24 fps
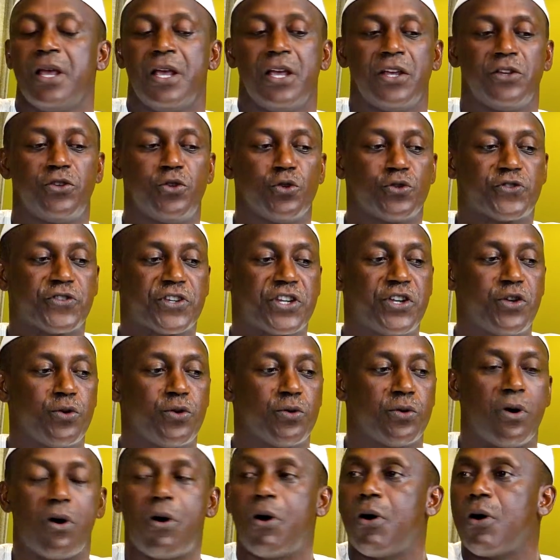You
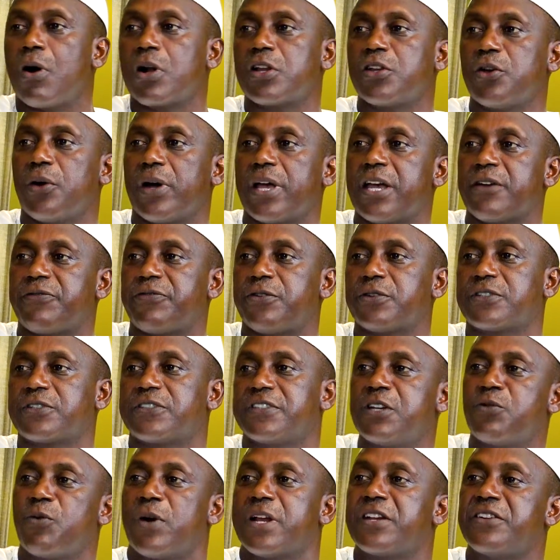skew all your efforts
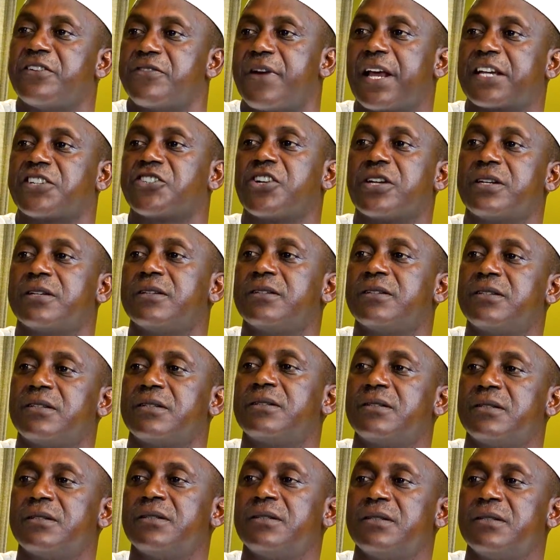in one direction.
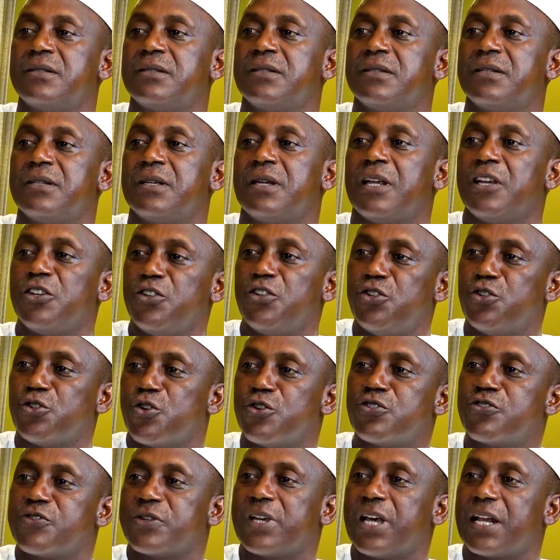You
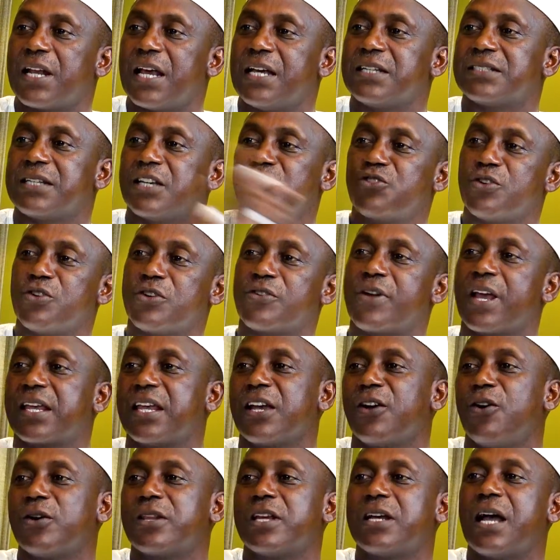don't realize that you're
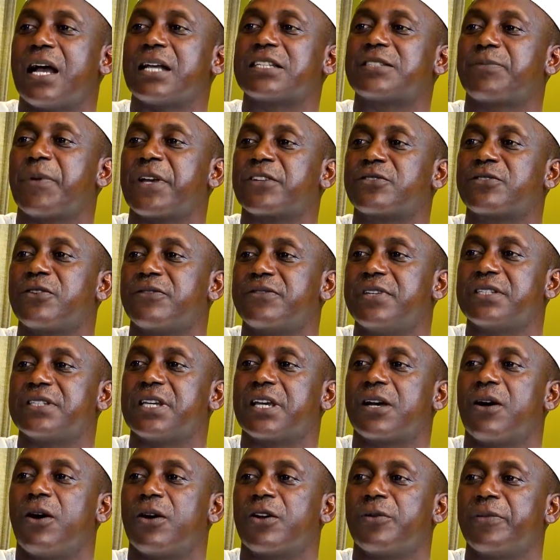wrecking other aspects of this
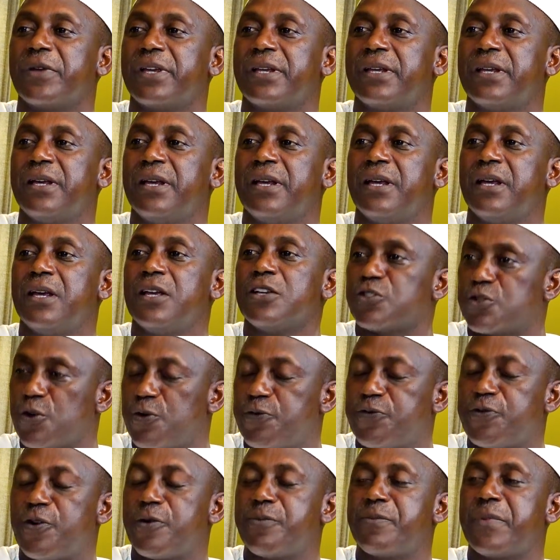economy. So
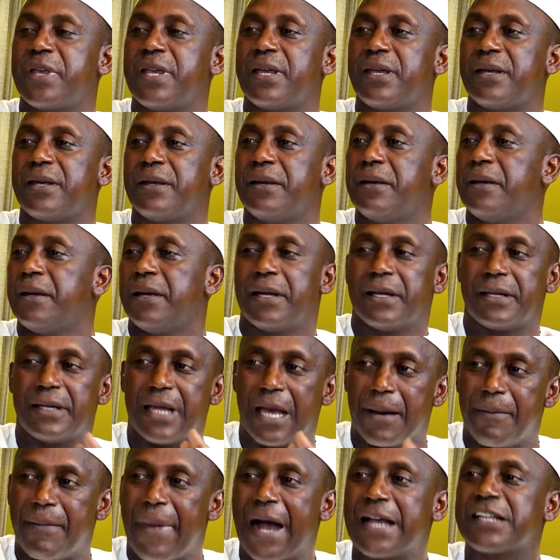for me,
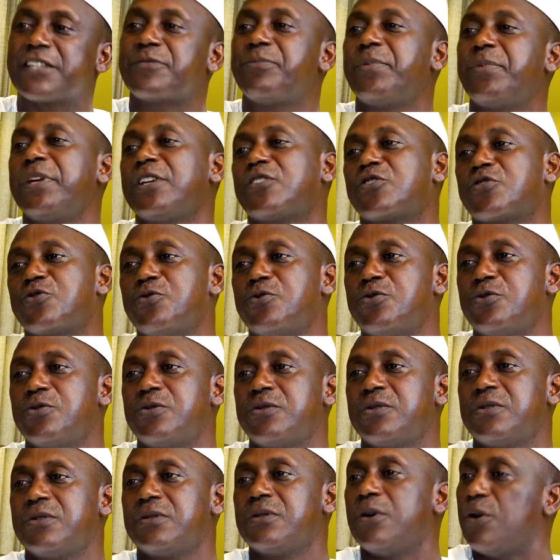there might be 2
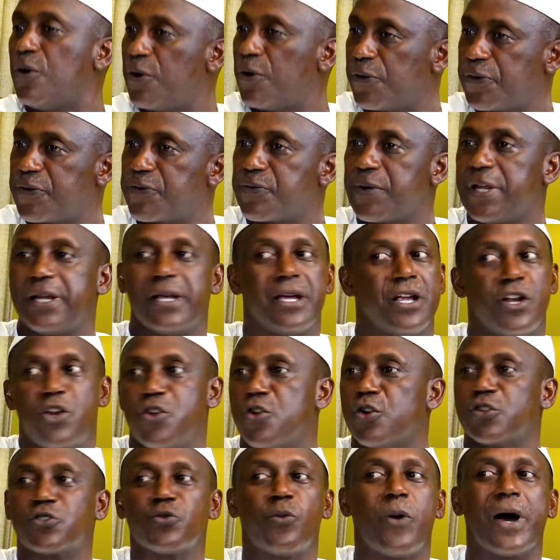or 3,
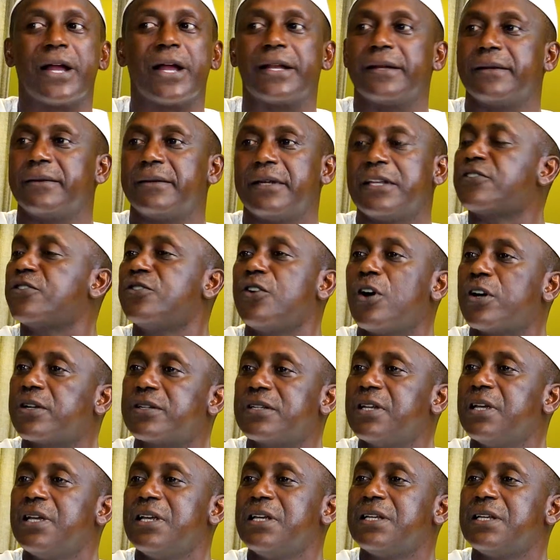not one. It's not
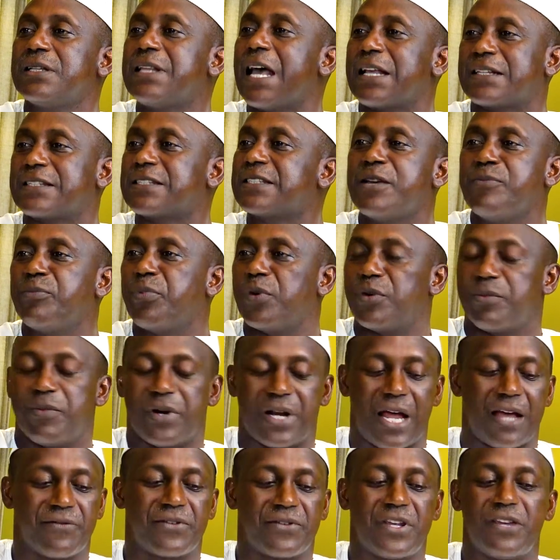that simple, but
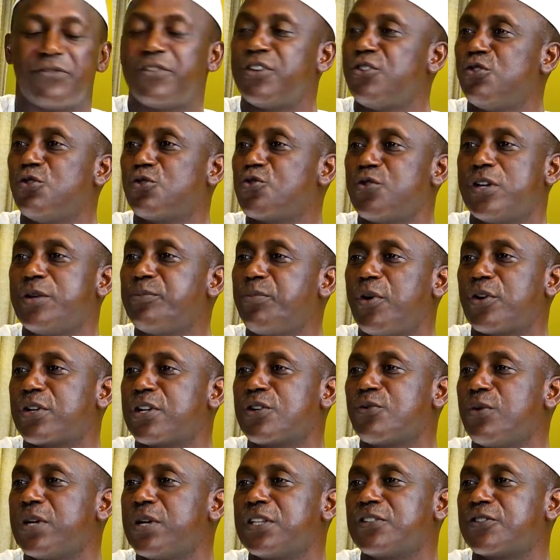I've given you 2
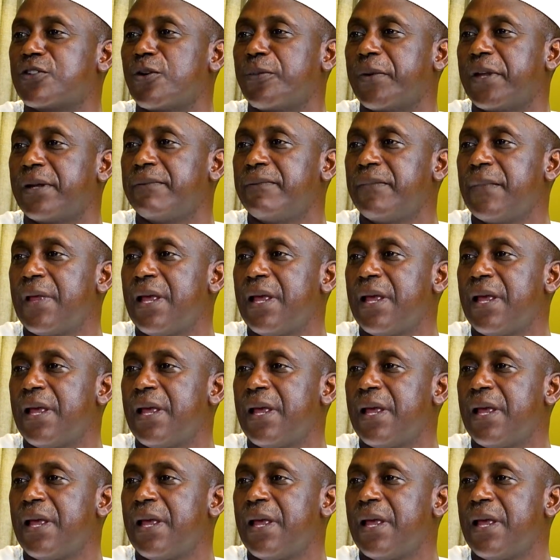important ones to me.